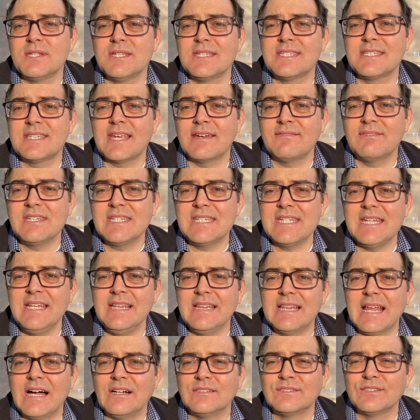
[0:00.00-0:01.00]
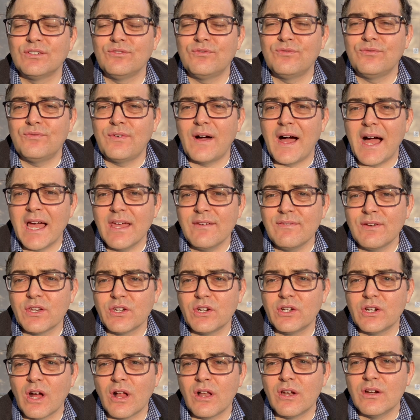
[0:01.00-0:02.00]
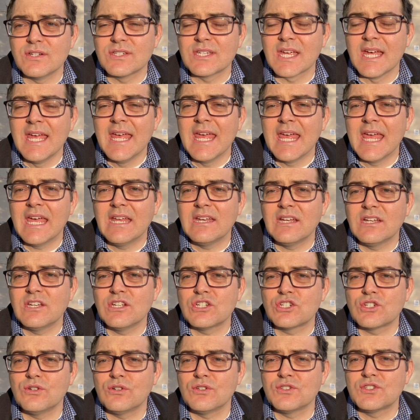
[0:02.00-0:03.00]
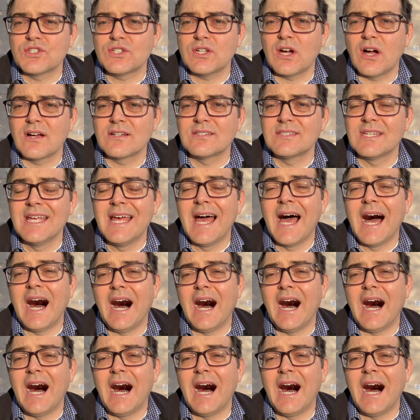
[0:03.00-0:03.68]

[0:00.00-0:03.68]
to $17,500 in additional stocks.